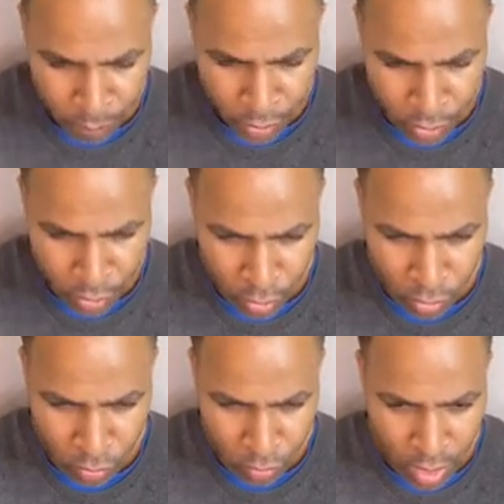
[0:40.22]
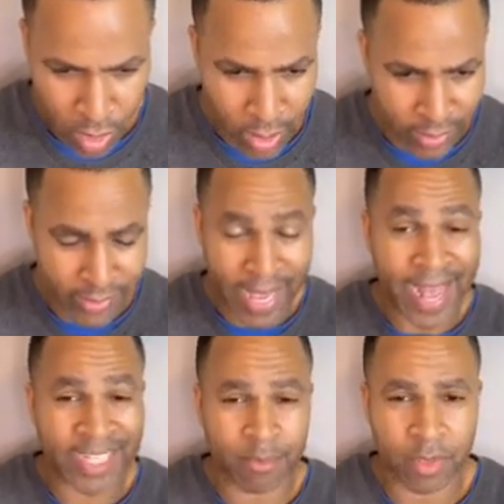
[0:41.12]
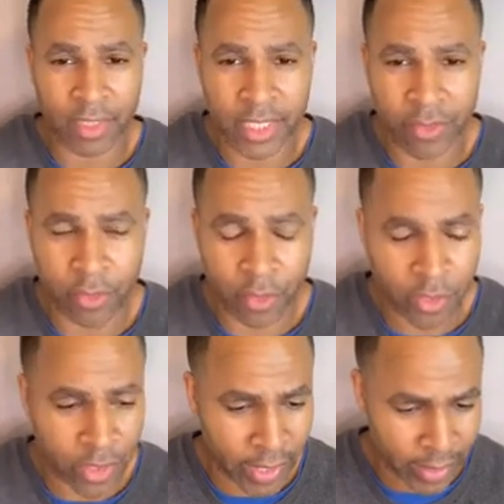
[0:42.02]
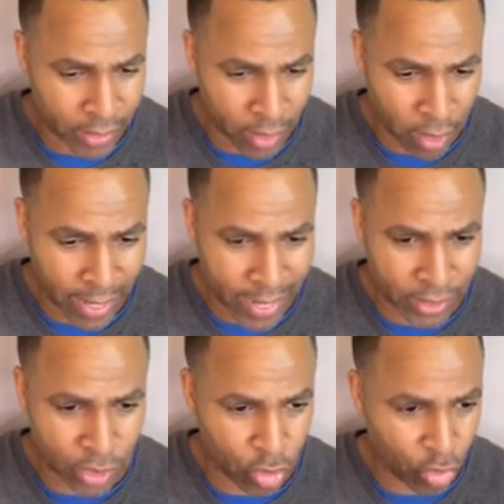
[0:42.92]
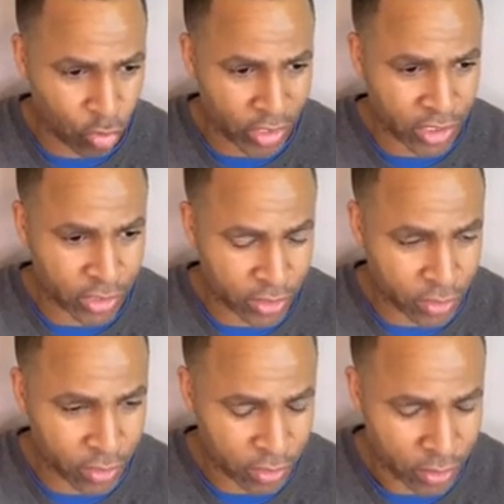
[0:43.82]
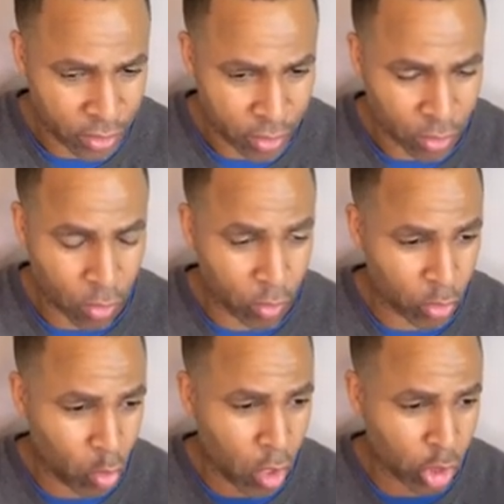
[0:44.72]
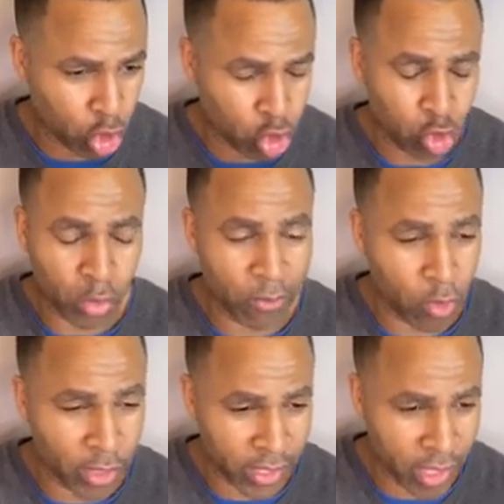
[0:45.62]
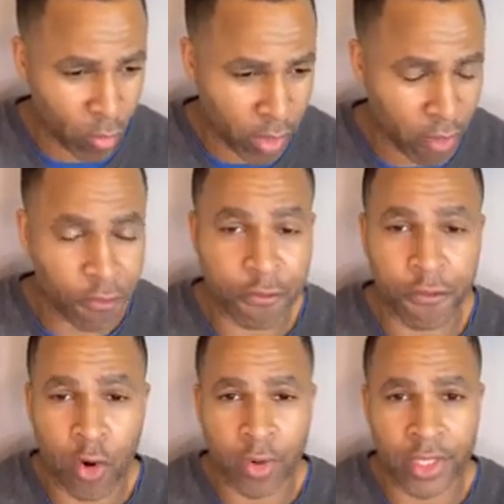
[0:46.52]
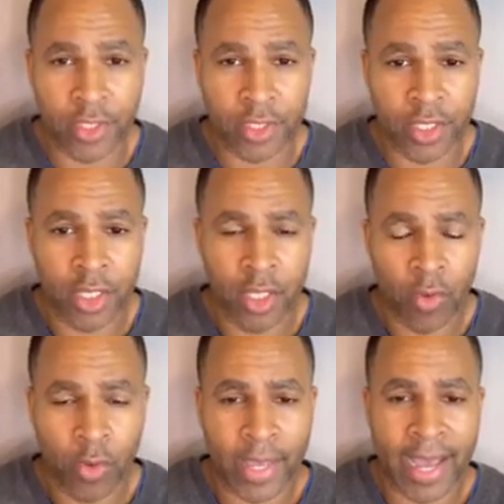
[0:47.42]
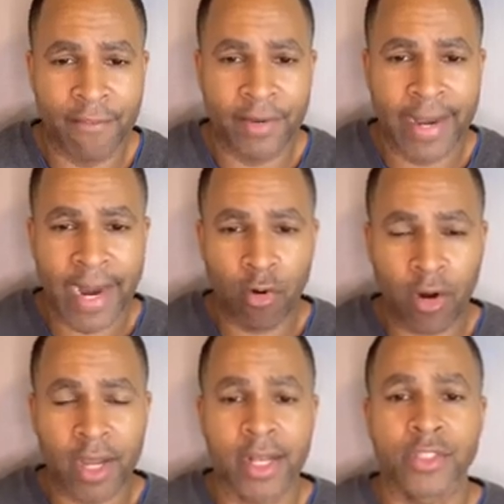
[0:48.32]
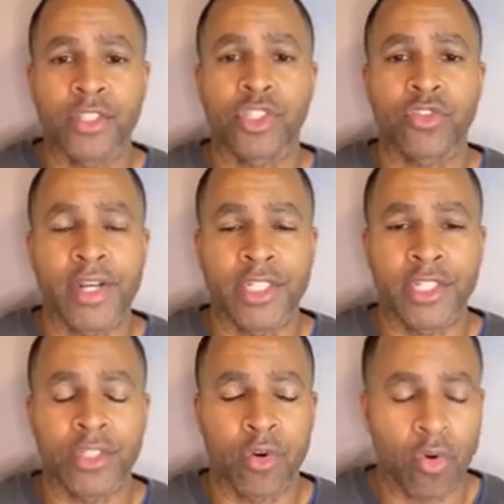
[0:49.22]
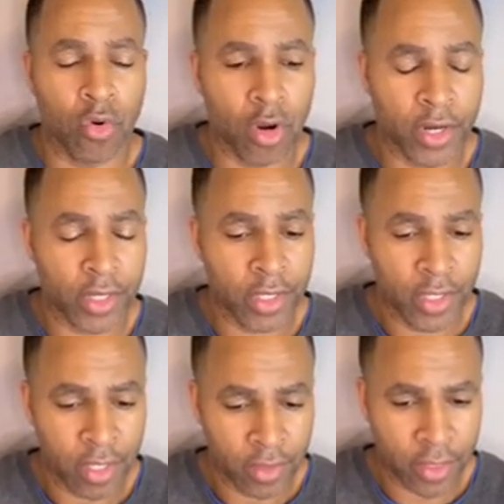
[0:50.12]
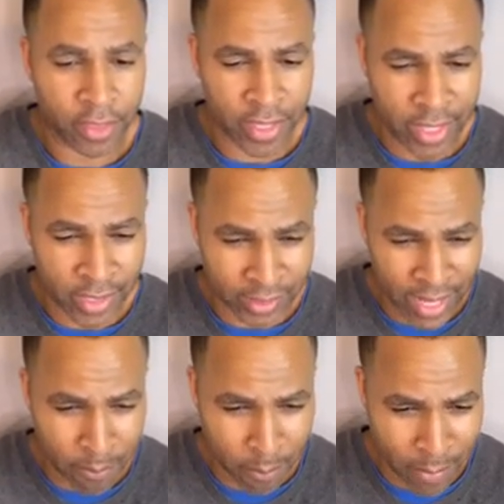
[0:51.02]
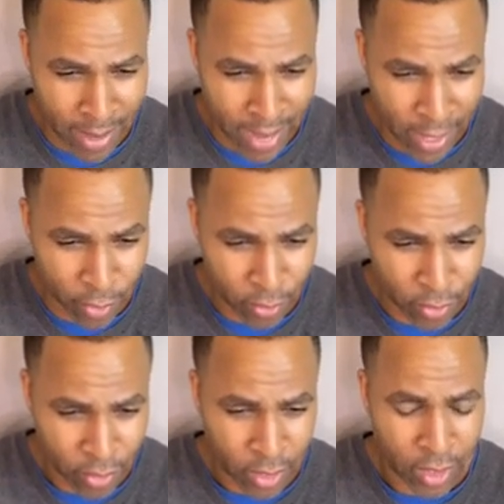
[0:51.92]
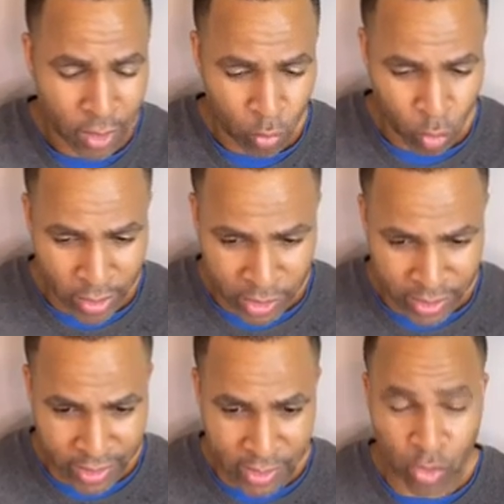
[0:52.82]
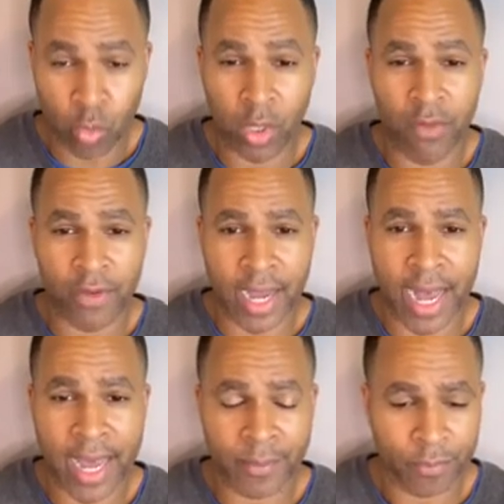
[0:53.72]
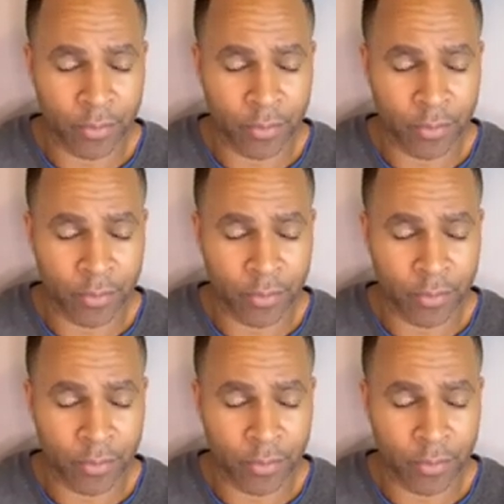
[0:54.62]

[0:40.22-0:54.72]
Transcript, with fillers: You know, us as believers, as Christians, those who are truly born again, we are focused. We have narrow concentration on the things that matter, which is the will of God.